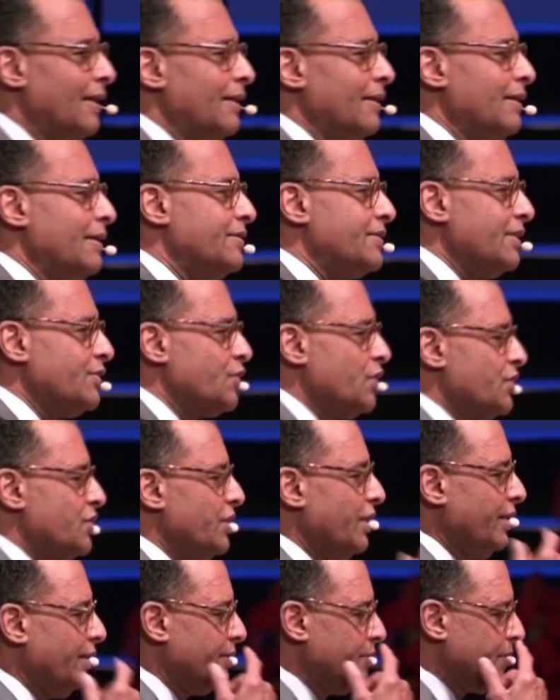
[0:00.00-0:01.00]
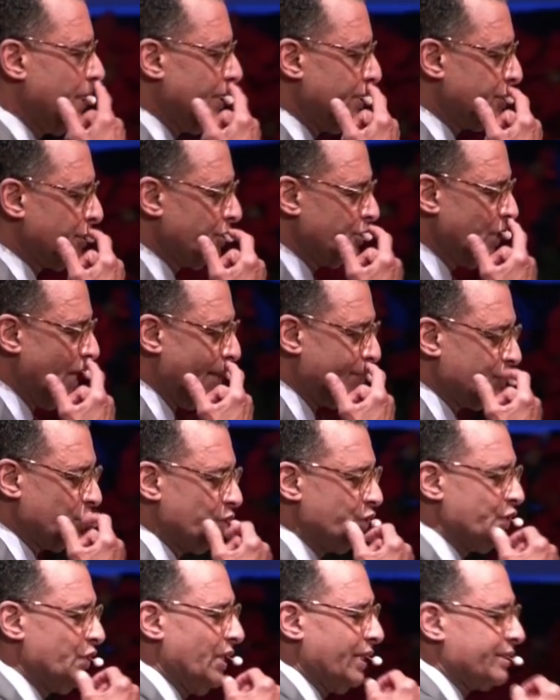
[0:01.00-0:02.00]
It's interesting in Genesis chapter
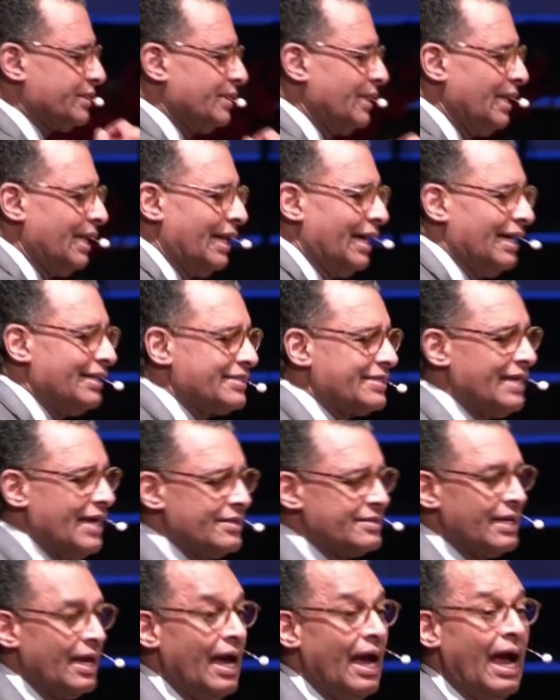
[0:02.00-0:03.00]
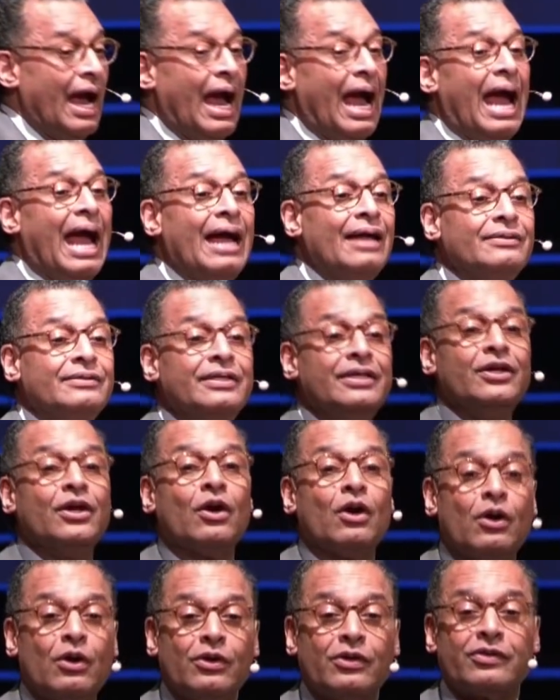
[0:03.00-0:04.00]
6, it says, and the
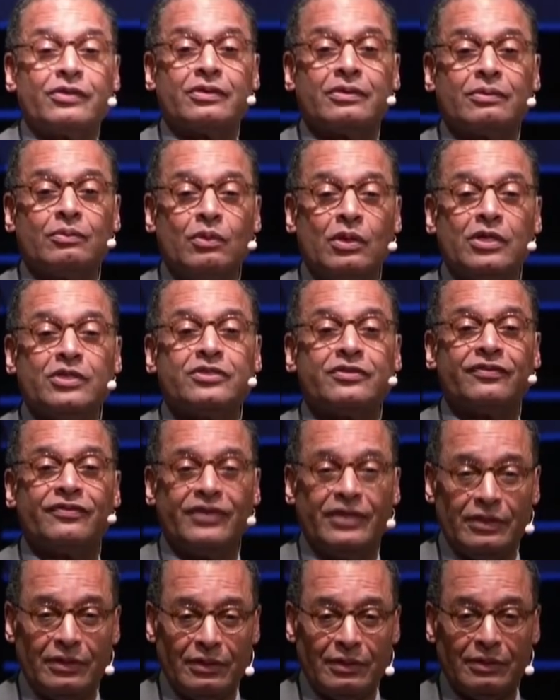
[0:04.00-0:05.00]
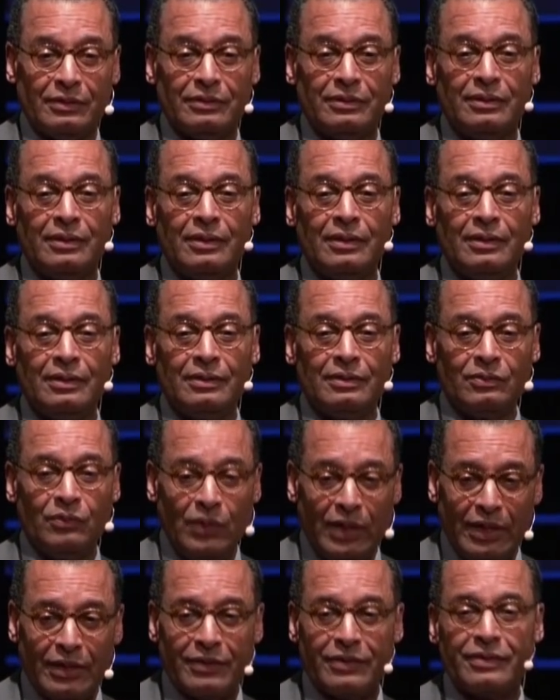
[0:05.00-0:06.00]
earth was filled
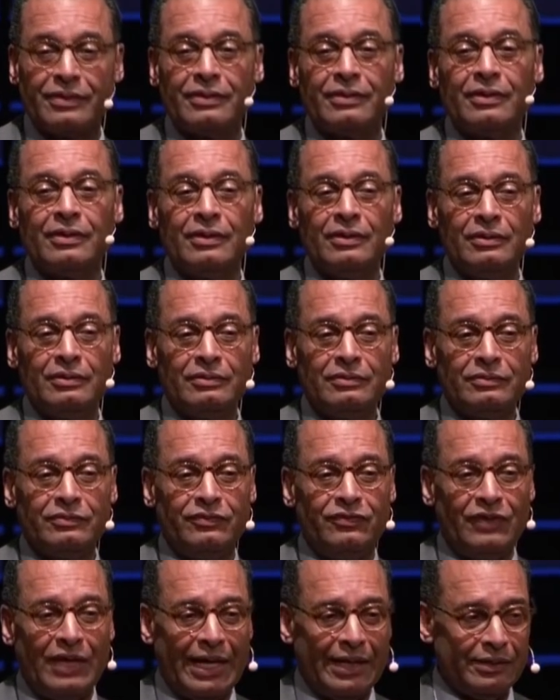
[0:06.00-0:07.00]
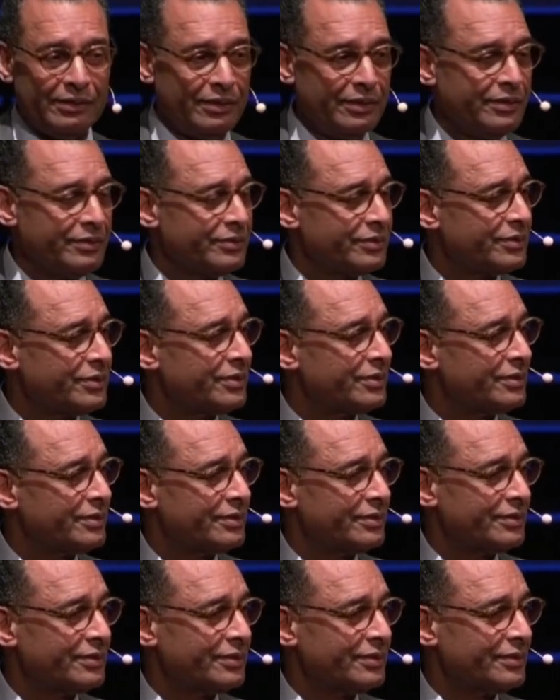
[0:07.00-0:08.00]
with
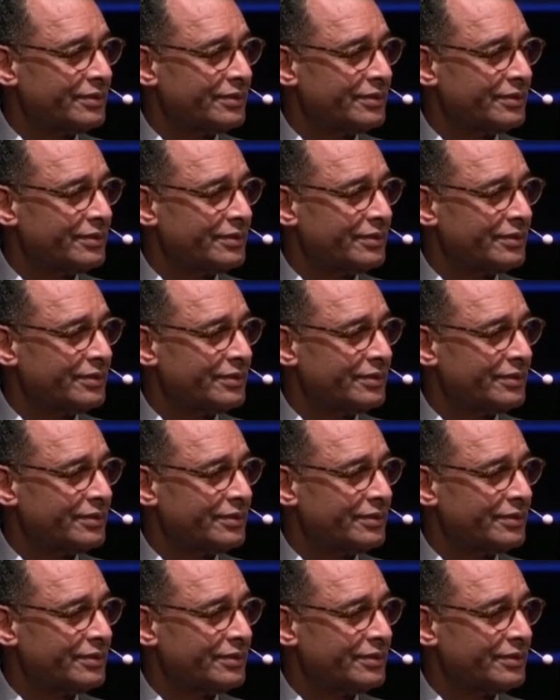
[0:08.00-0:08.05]
violence.